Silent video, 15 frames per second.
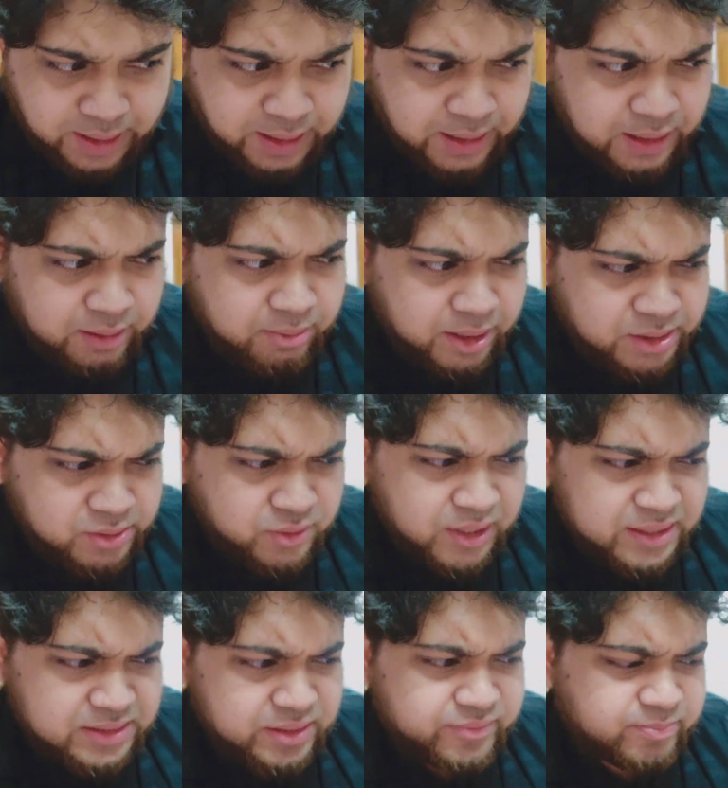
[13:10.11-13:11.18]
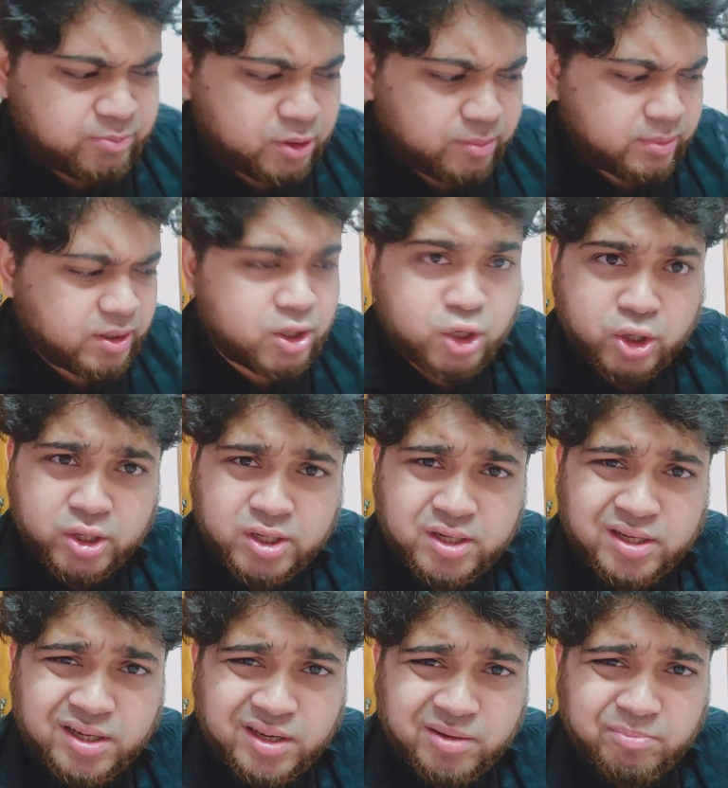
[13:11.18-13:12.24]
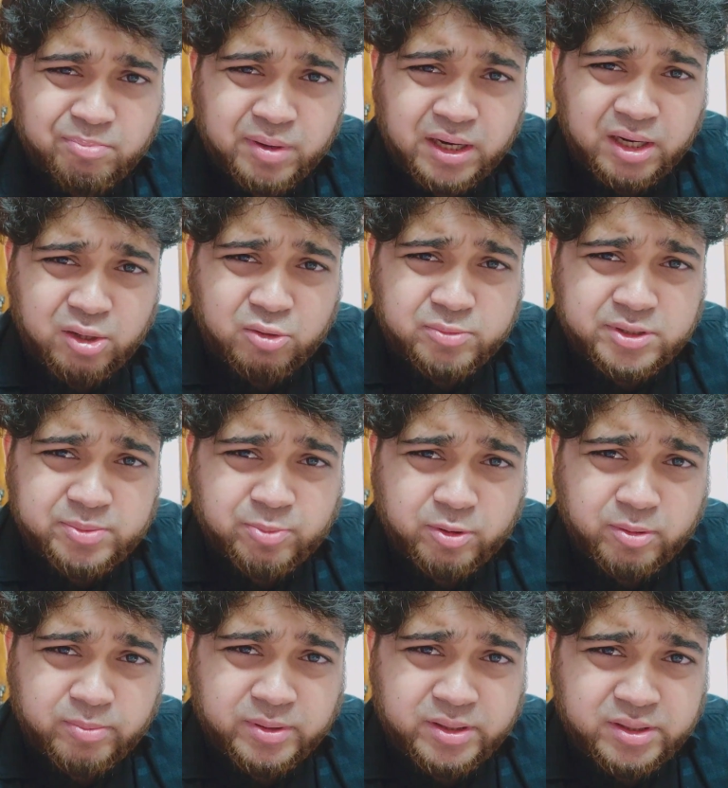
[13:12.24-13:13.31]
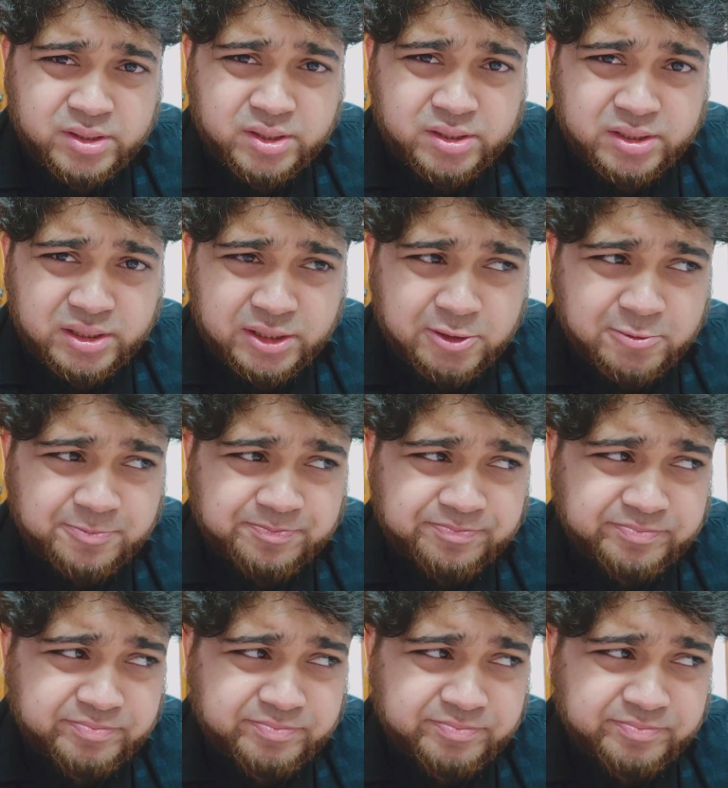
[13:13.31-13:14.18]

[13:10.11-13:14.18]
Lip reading: As you guys have probably heard, Prada L'Homme is probably discontinued.